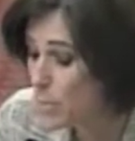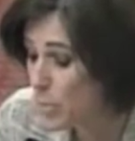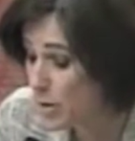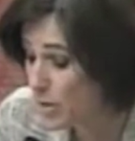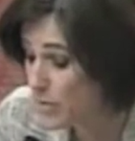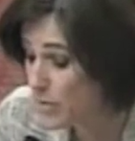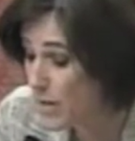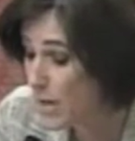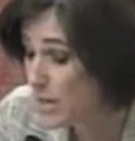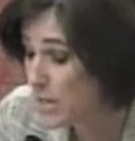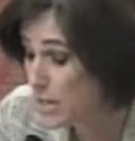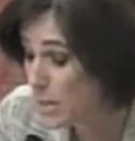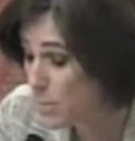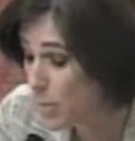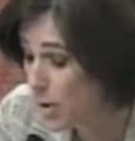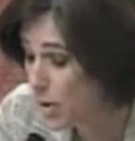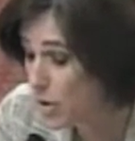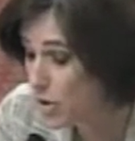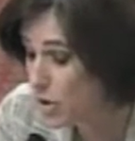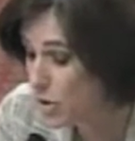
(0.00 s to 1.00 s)
Prevent
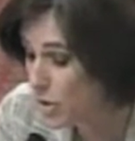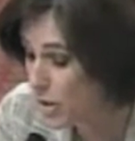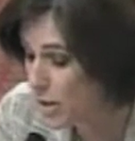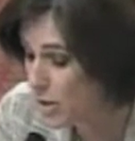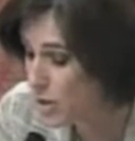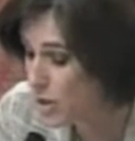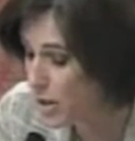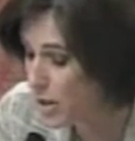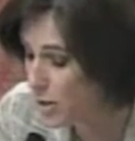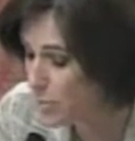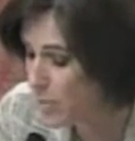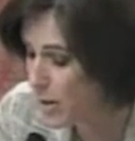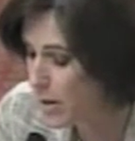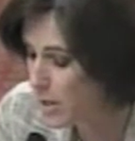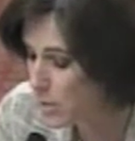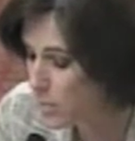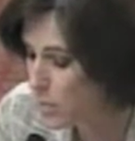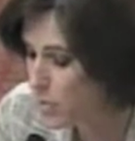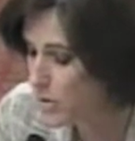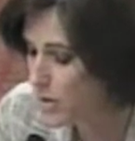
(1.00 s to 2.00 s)
Departure and Child
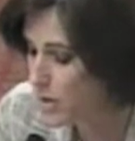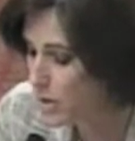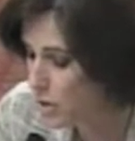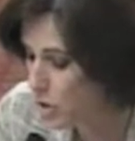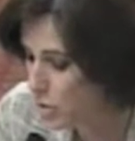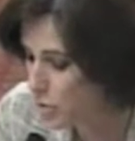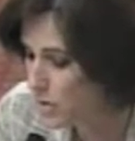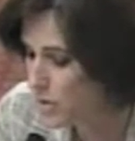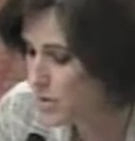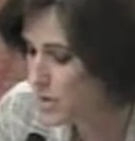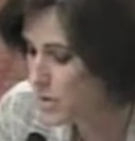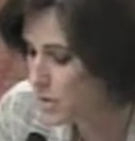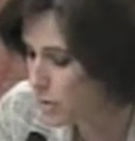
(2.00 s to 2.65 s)
Passport Issuance